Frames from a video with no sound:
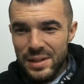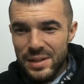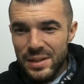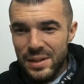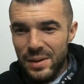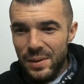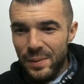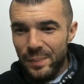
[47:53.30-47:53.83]

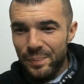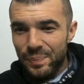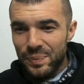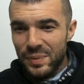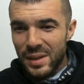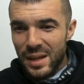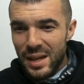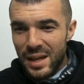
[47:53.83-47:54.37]
So,
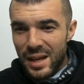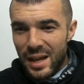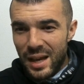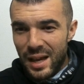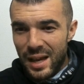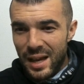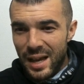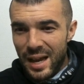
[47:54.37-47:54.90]

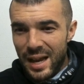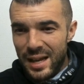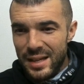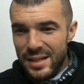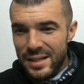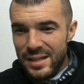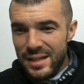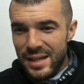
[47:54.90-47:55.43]
uh,
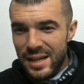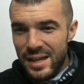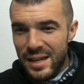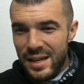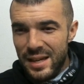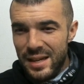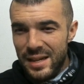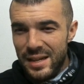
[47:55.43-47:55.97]
as
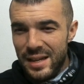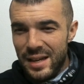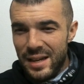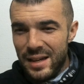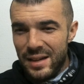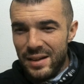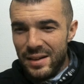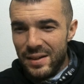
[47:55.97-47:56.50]
in,
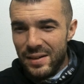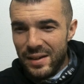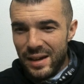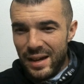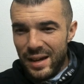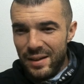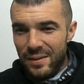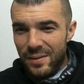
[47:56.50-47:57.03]

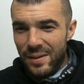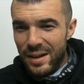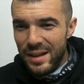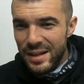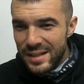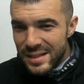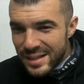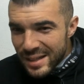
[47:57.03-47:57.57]
okay,
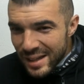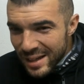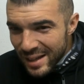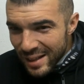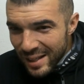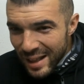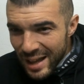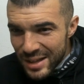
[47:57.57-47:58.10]
what?
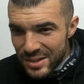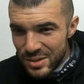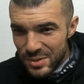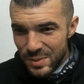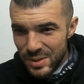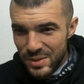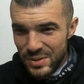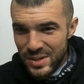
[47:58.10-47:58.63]
Well, that's
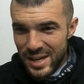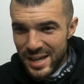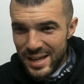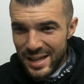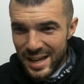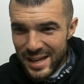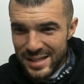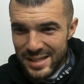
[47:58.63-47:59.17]
just what he's
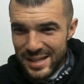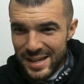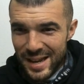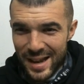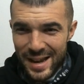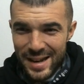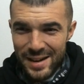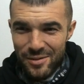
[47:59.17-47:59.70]
saying. As an
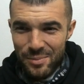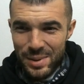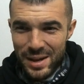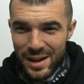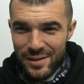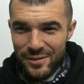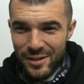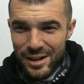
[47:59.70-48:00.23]

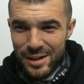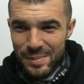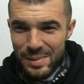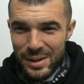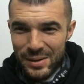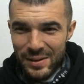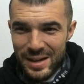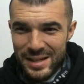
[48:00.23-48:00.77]
INFP, I find it a
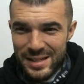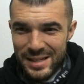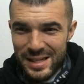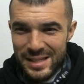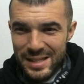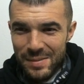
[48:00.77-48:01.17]
bit crazy that